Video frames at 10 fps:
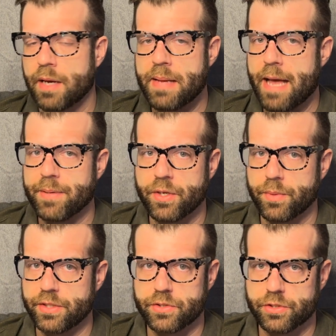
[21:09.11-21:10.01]
I'm happy to
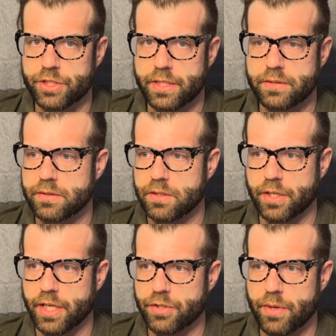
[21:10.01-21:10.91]
research it,
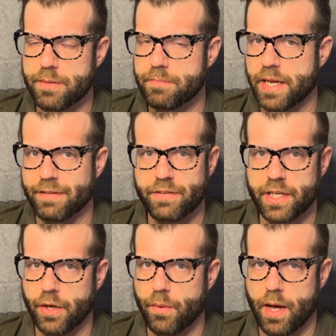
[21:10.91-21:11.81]
look into it, make a
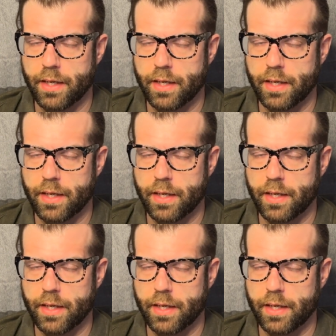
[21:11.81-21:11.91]
video on